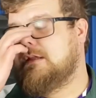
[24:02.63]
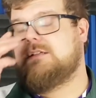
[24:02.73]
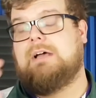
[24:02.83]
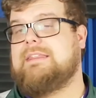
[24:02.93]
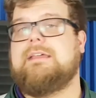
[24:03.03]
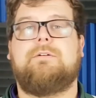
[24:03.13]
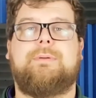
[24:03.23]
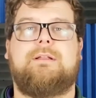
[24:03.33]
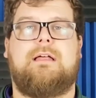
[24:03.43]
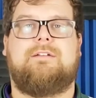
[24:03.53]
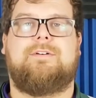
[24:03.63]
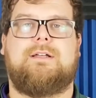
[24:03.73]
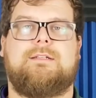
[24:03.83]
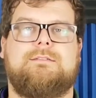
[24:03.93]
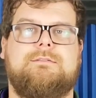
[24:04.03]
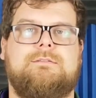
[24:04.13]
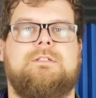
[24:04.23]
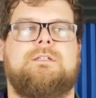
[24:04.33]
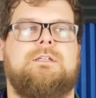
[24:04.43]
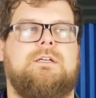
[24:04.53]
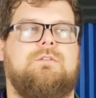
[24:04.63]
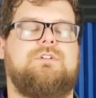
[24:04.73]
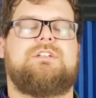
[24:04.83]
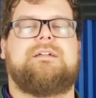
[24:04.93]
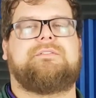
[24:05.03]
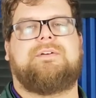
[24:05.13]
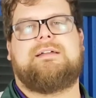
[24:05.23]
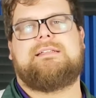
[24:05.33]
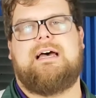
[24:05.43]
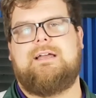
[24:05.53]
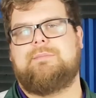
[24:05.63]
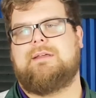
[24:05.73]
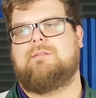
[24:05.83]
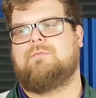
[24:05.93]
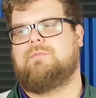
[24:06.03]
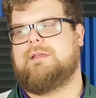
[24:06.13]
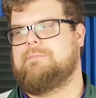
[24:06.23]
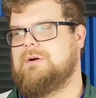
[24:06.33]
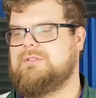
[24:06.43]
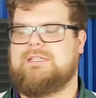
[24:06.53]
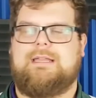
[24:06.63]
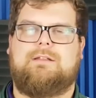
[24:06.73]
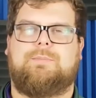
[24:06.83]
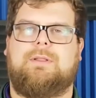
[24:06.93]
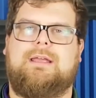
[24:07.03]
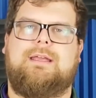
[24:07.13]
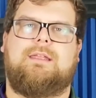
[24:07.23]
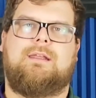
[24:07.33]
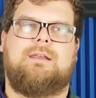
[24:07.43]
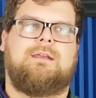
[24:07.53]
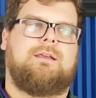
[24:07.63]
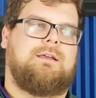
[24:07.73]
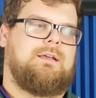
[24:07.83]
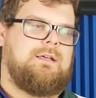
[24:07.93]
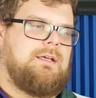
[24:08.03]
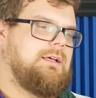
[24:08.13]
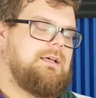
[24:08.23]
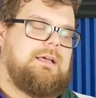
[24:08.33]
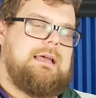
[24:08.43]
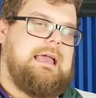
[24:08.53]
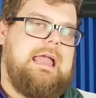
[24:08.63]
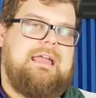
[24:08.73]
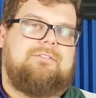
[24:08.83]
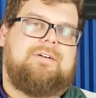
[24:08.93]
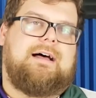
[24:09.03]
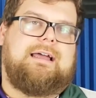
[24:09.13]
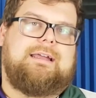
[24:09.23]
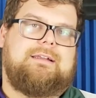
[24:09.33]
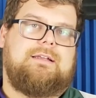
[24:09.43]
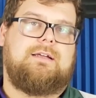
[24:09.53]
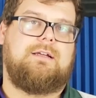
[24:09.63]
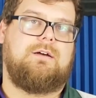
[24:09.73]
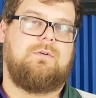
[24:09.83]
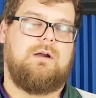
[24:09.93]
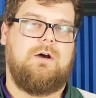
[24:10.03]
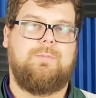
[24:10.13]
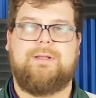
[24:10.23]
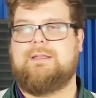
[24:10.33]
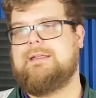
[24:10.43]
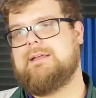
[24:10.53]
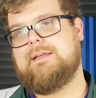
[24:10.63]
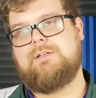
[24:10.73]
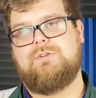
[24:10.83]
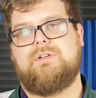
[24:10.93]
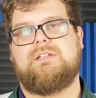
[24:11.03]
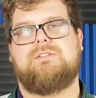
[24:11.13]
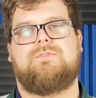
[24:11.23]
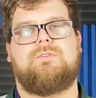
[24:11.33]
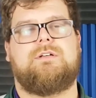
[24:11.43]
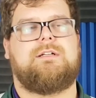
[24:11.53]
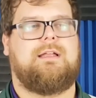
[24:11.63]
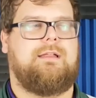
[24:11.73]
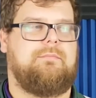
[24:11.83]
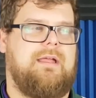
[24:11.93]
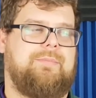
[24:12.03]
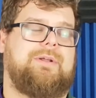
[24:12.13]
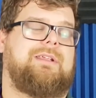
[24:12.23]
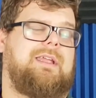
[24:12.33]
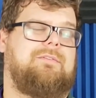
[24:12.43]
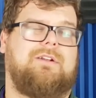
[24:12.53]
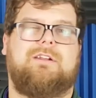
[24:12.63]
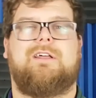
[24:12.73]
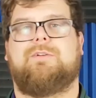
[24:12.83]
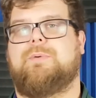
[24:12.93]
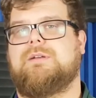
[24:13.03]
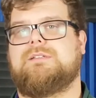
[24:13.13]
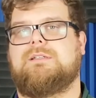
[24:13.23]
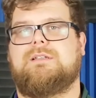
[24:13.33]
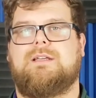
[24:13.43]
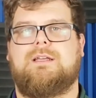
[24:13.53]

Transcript: I think it'll be a lot of fun. We just have to find time that we can both sit down and play it, and we're hoping Nick can join us for it, and maybe even another person.